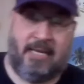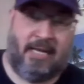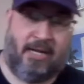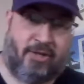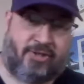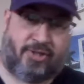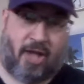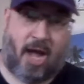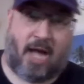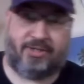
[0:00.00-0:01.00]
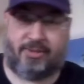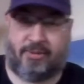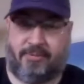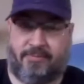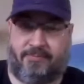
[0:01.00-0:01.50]
He looks
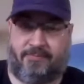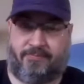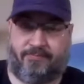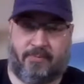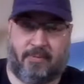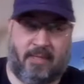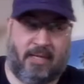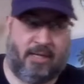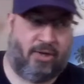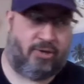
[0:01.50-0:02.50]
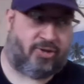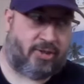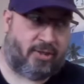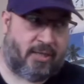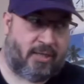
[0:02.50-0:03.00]
lost. He
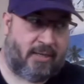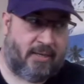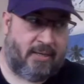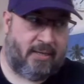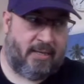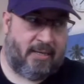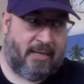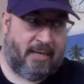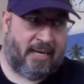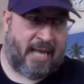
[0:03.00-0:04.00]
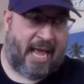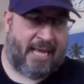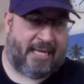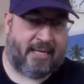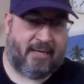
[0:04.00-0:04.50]
looks
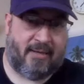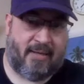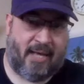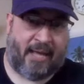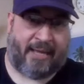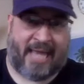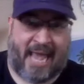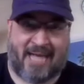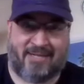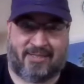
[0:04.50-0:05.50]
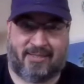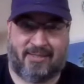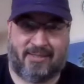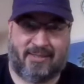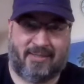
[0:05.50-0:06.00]
like a
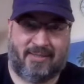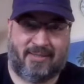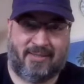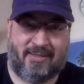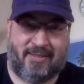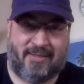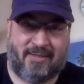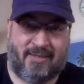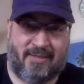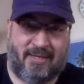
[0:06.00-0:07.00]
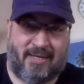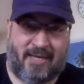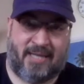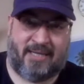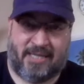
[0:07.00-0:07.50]
guest
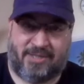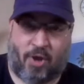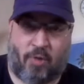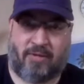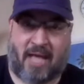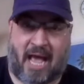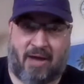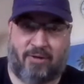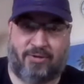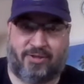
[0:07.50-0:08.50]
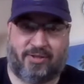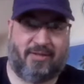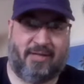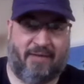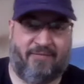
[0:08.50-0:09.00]
in his own house.
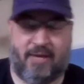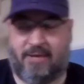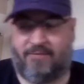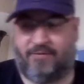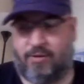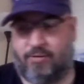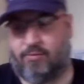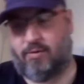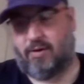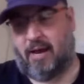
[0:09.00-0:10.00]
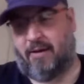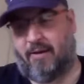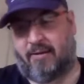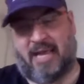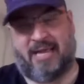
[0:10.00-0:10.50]
If you
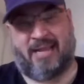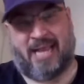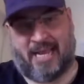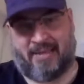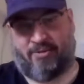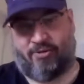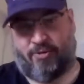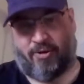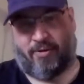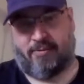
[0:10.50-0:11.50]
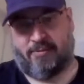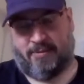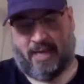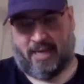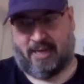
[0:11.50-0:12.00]
can get your
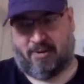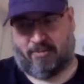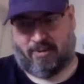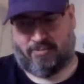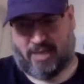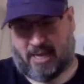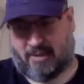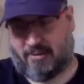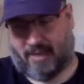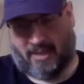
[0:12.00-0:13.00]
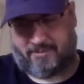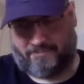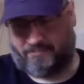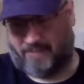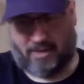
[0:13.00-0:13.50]
head around that,
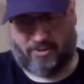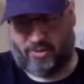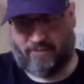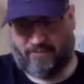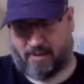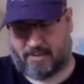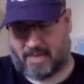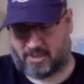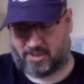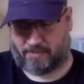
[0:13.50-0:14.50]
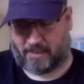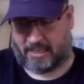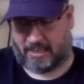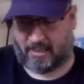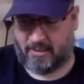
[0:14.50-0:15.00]
I don't know if I'm
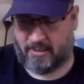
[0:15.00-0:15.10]
explaining